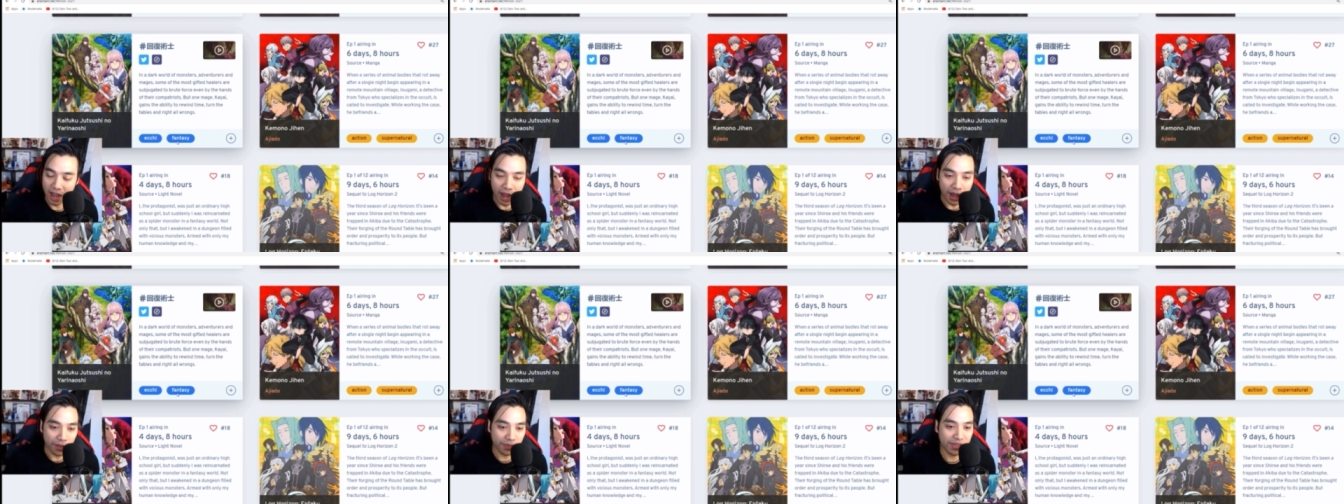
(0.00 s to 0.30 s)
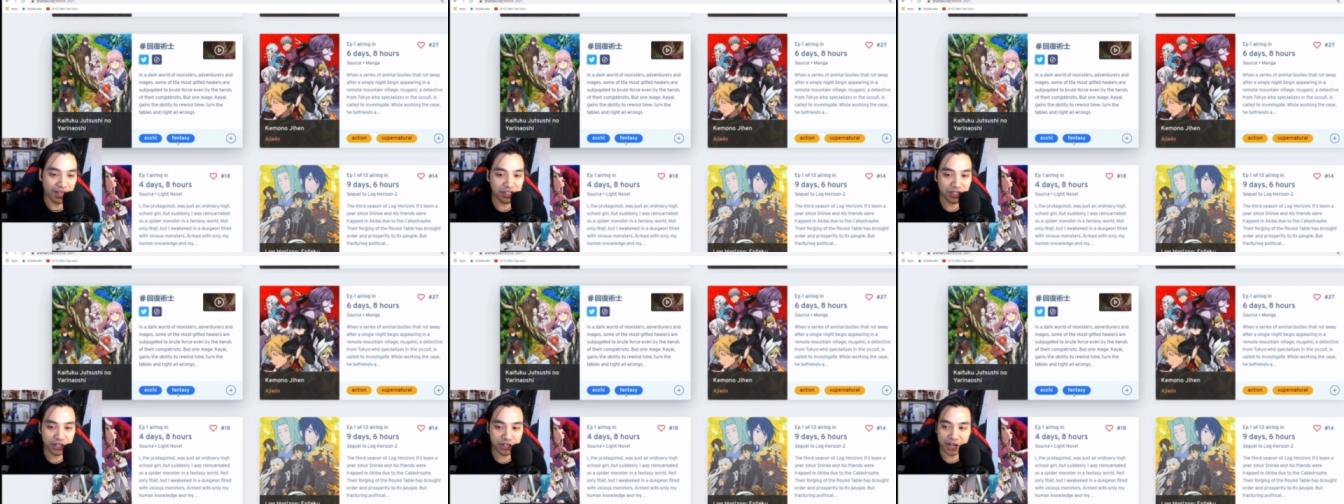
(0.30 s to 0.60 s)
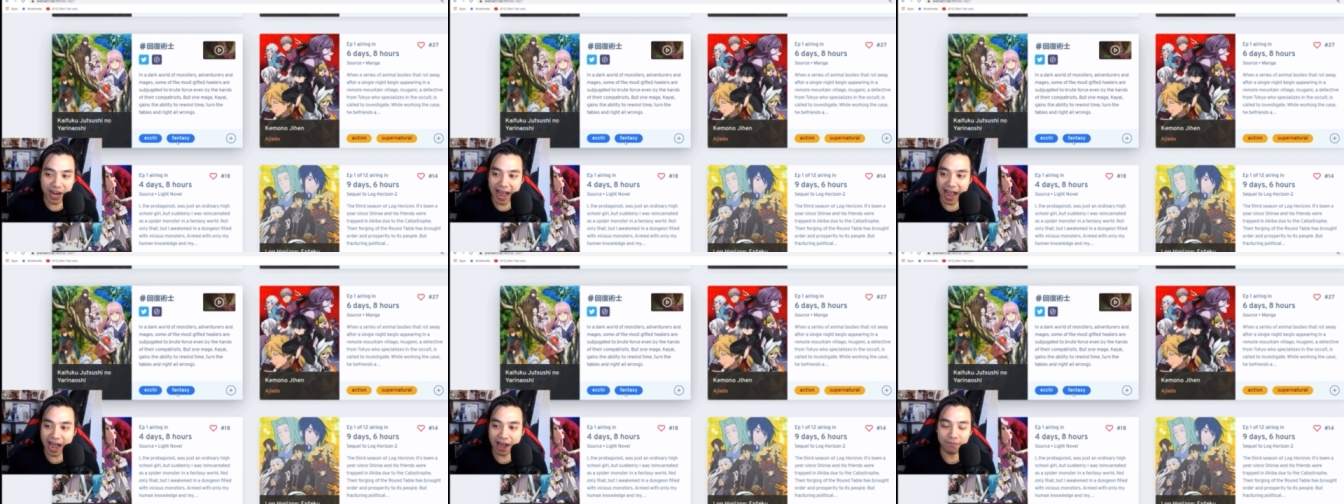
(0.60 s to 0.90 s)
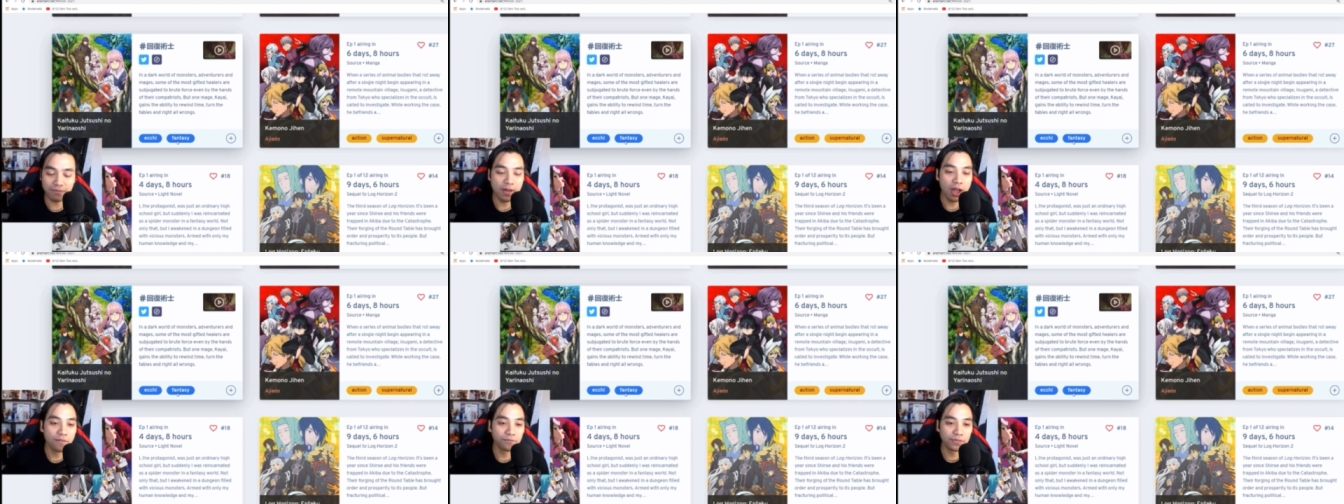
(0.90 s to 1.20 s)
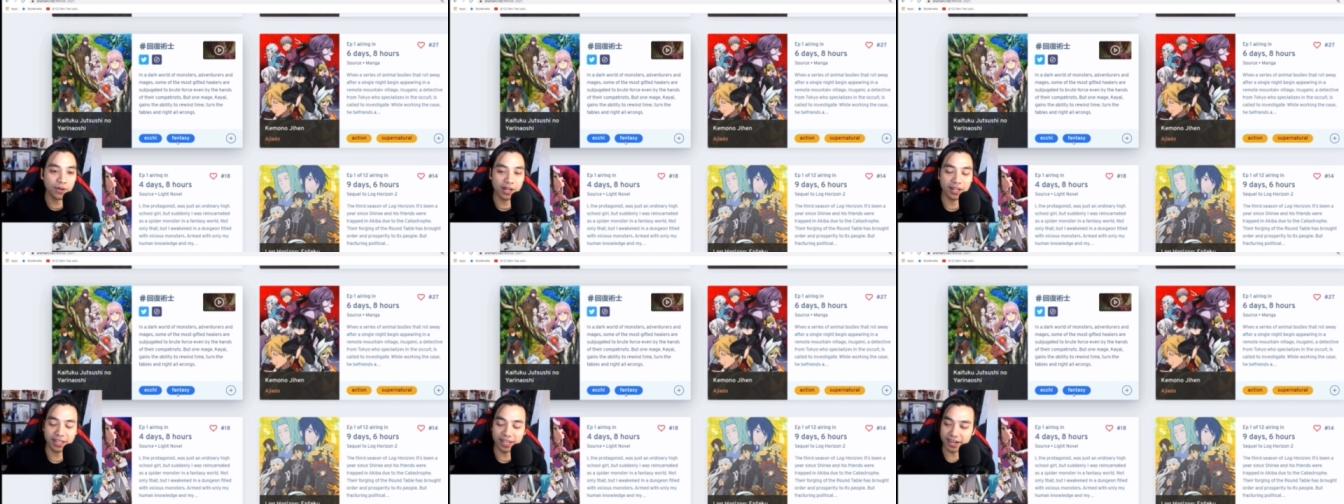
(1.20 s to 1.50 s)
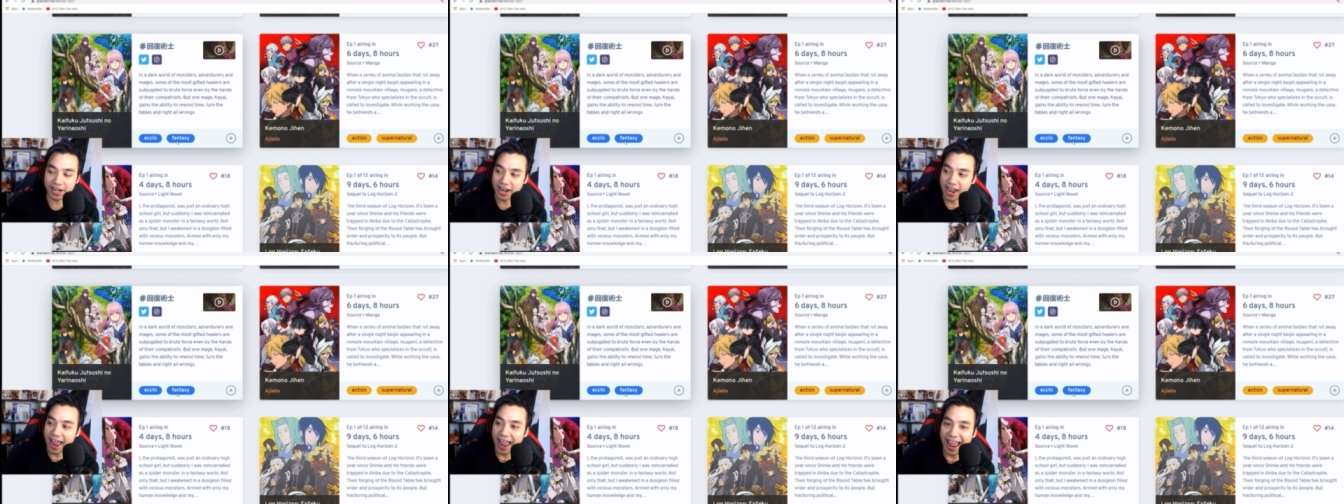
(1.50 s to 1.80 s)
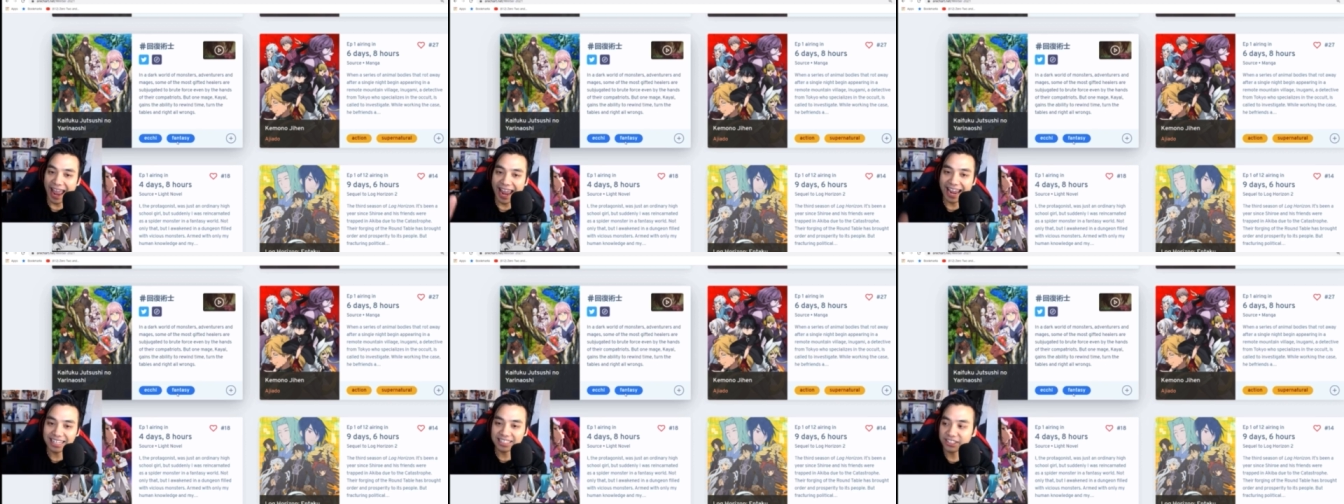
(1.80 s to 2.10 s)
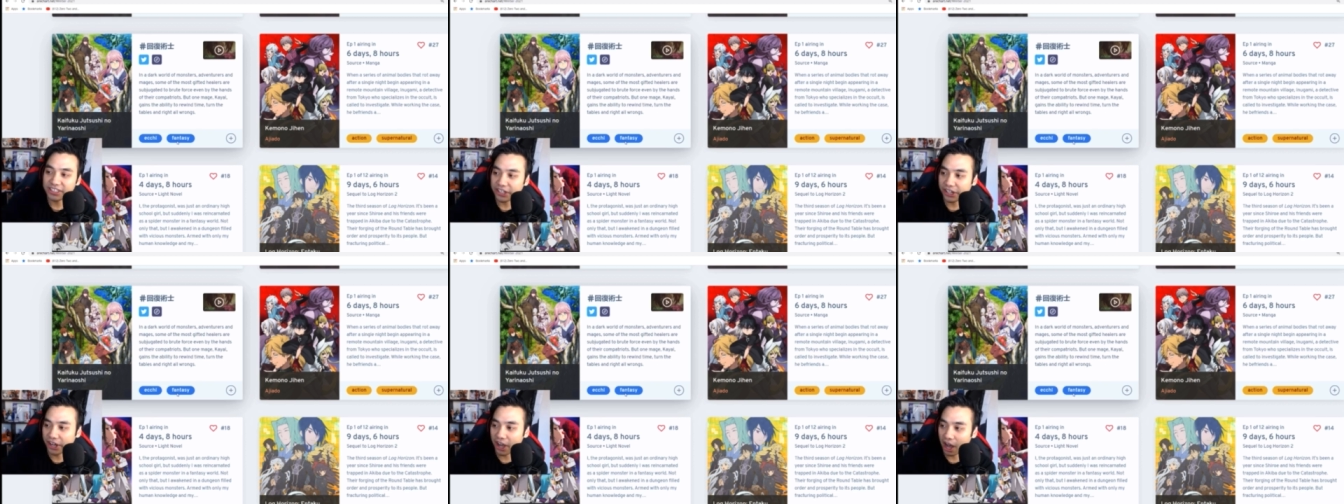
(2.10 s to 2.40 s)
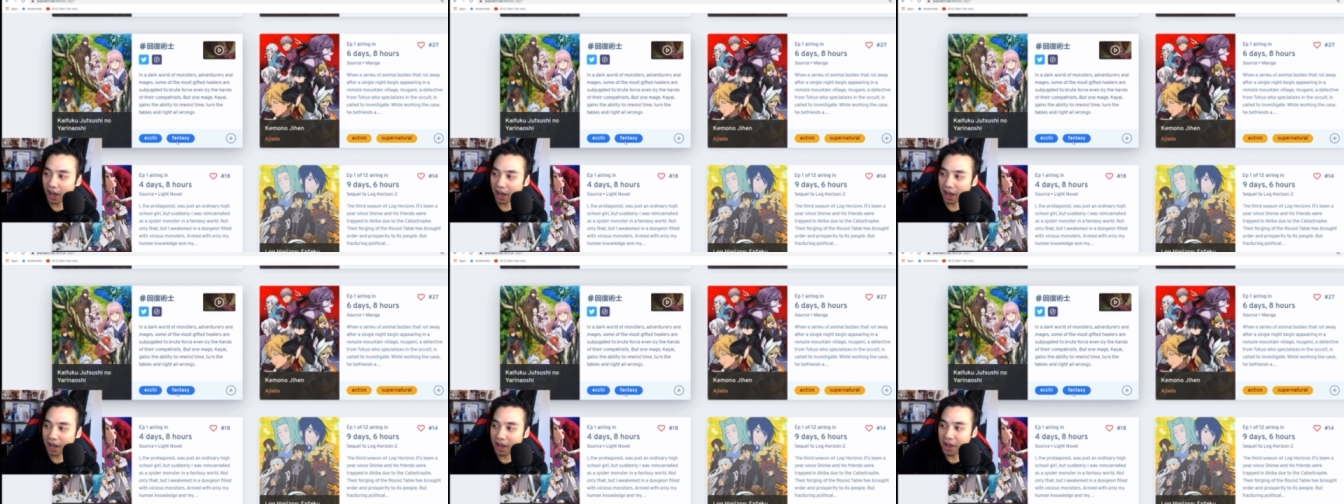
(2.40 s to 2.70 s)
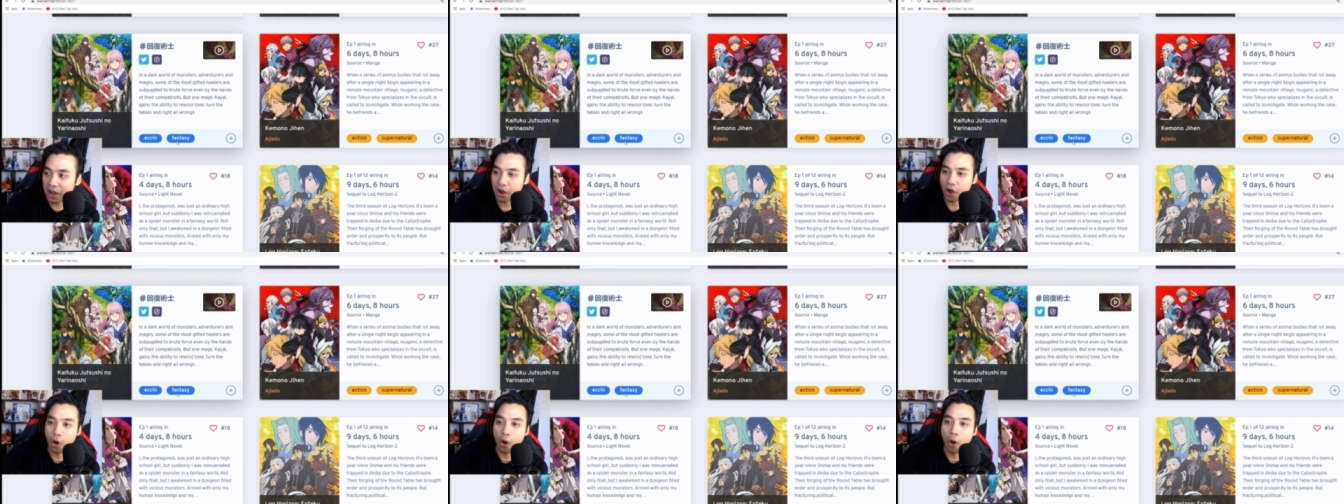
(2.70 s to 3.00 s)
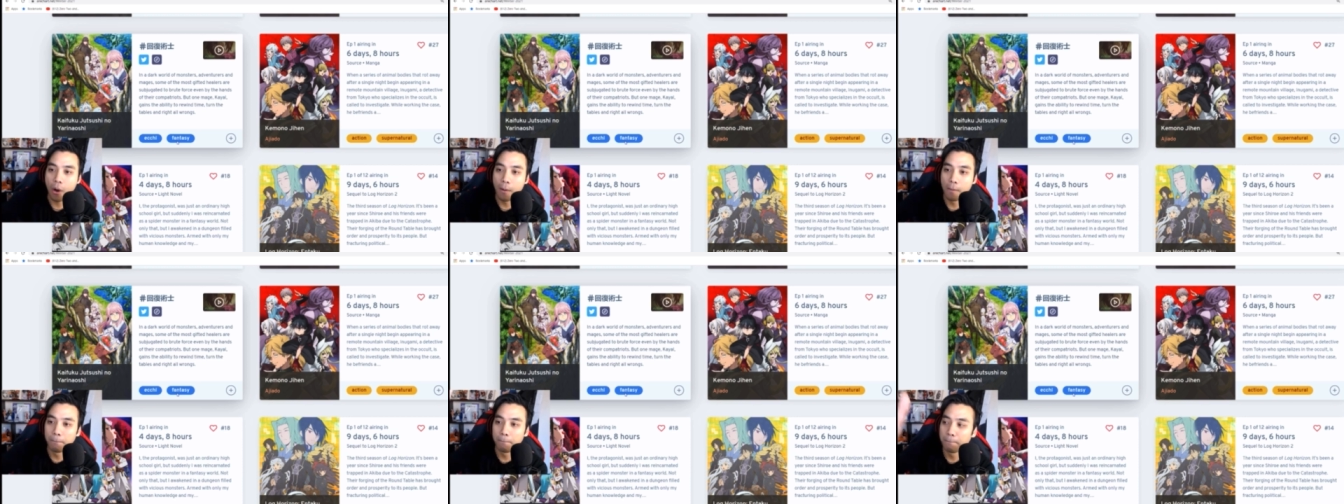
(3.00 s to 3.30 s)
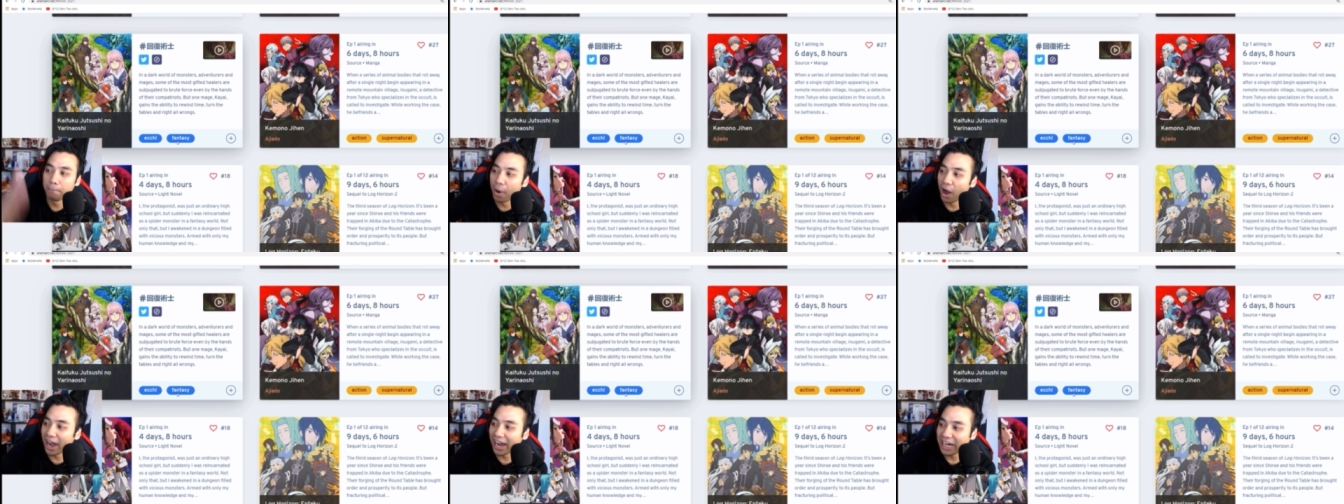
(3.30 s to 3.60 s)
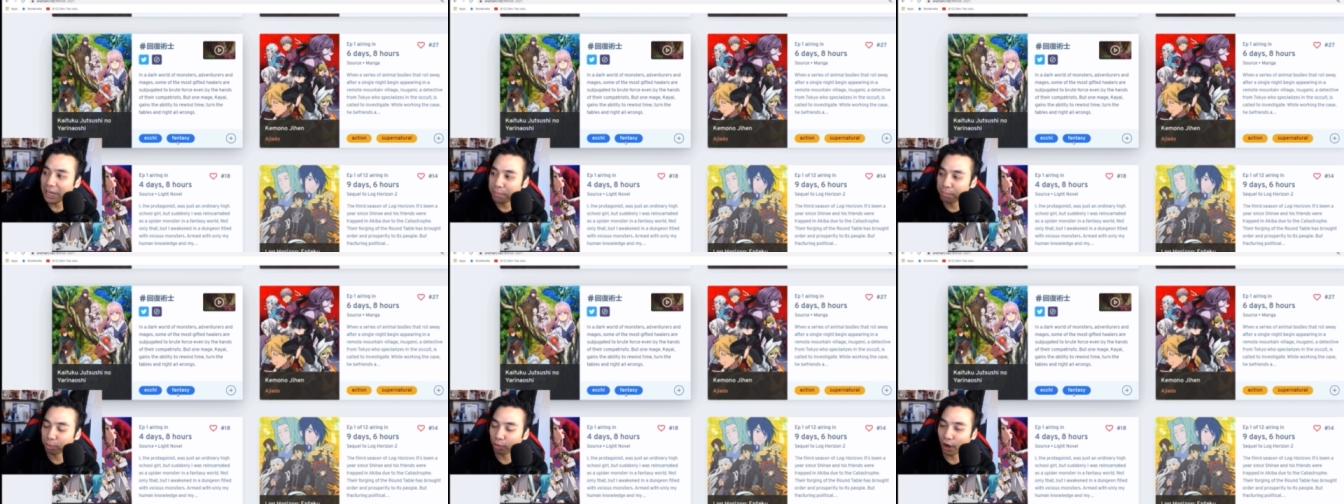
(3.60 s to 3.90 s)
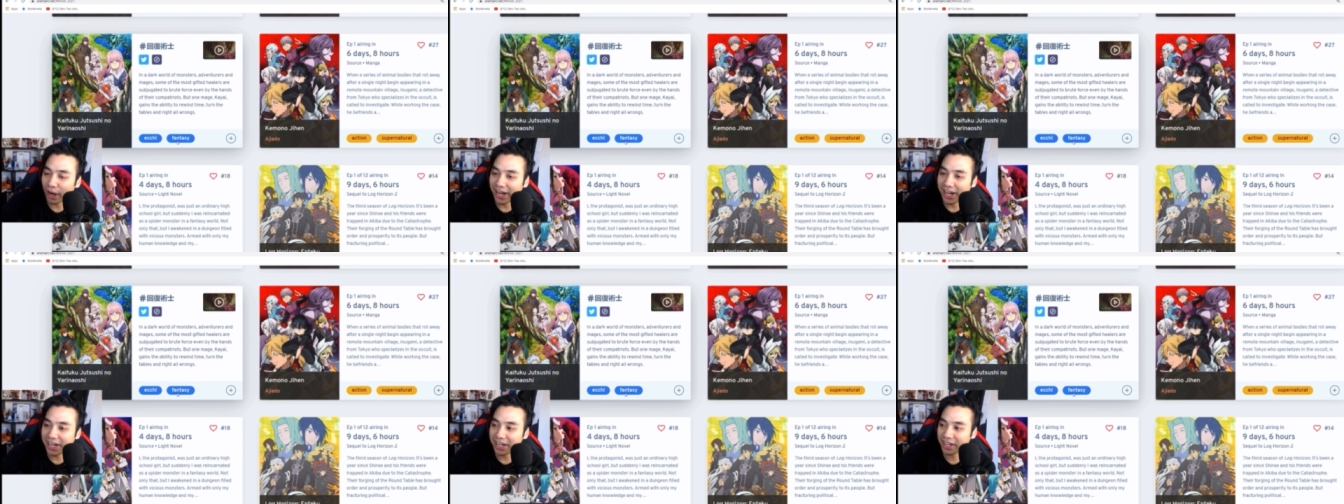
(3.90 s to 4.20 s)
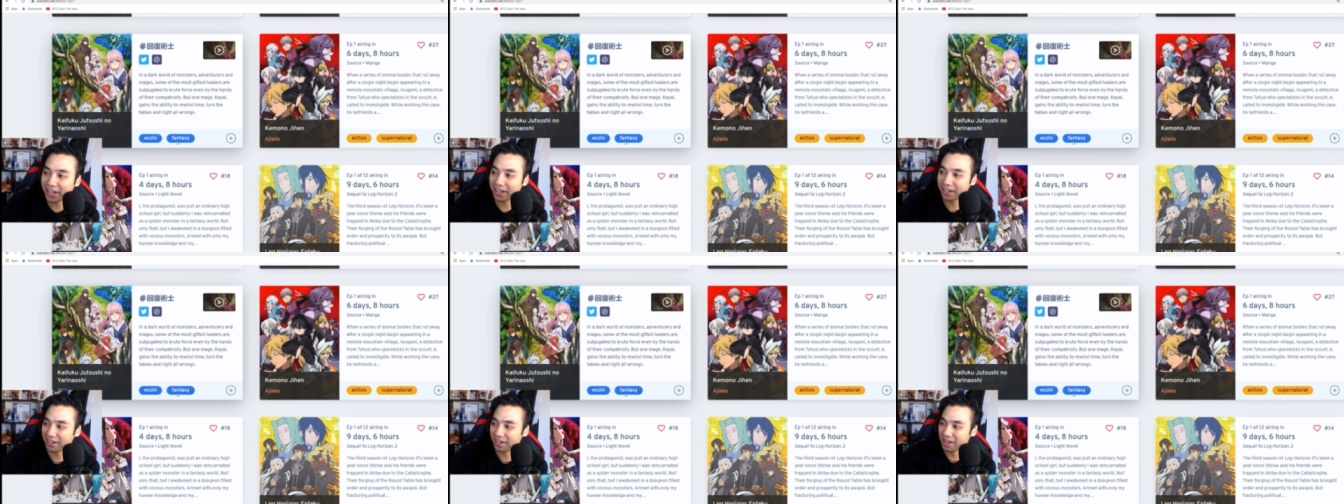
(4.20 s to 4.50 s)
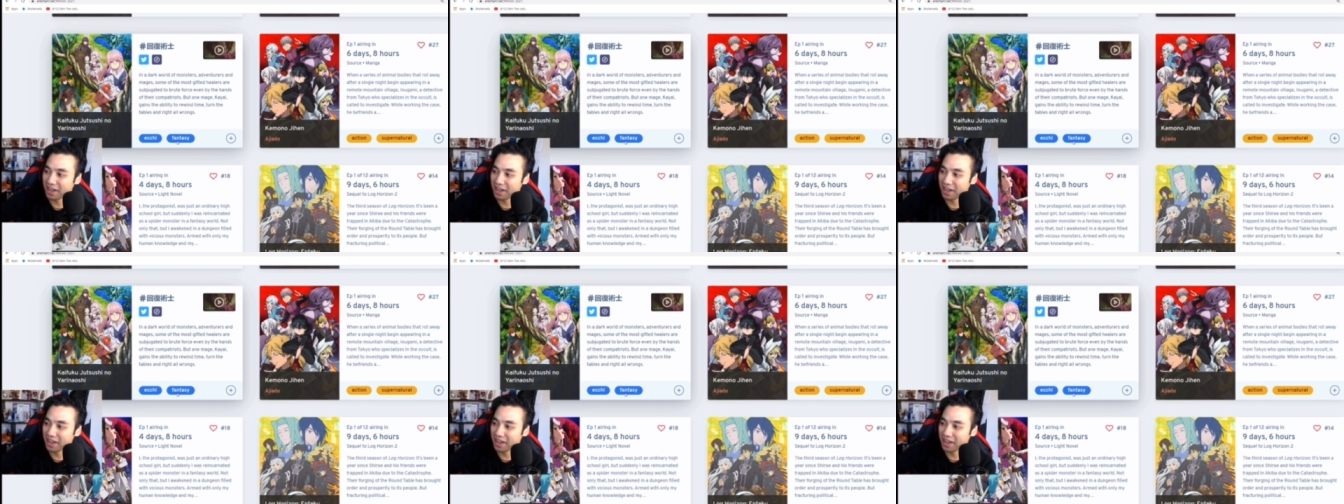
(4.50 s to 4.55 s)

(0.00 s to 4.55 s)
This should have fucking NTR, Mind Break,